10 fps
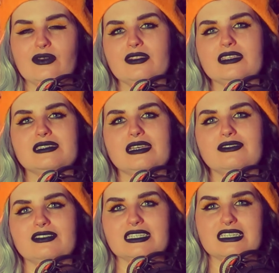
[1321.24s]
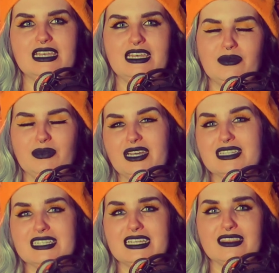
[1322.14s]
on the surface, but
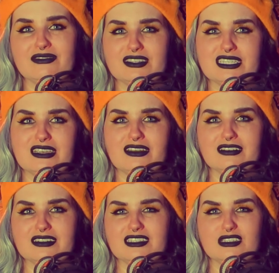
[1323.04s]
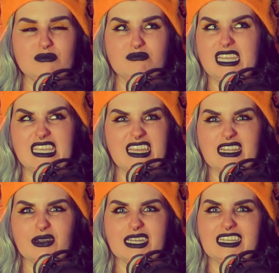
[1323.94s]
underneath the facade, to me
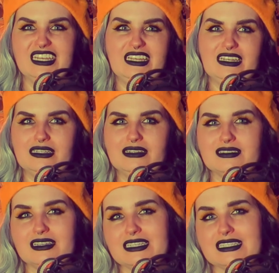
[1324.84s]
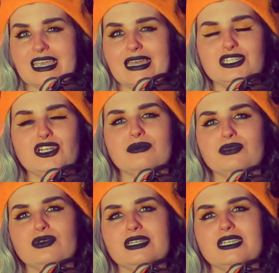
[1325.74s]
anyway, it looks like a scared young
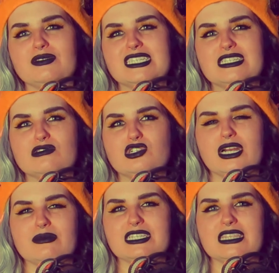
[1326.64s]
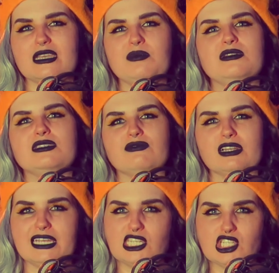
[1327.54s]
boy who is still trapped in the abusive
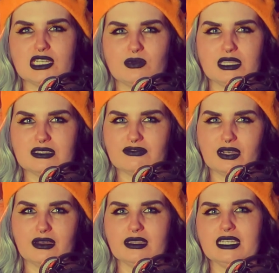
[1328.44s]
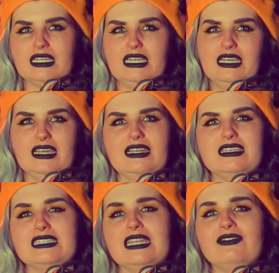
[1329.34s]
relationship with his father and
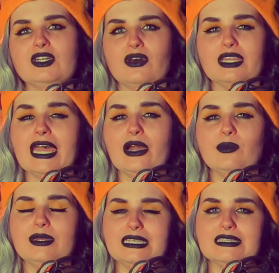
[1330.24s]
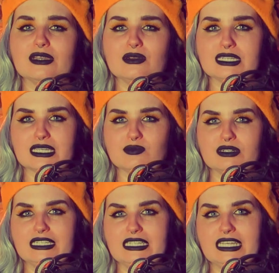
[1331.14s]
has never got the help he so
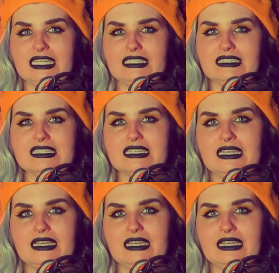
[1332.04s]
desperately needs.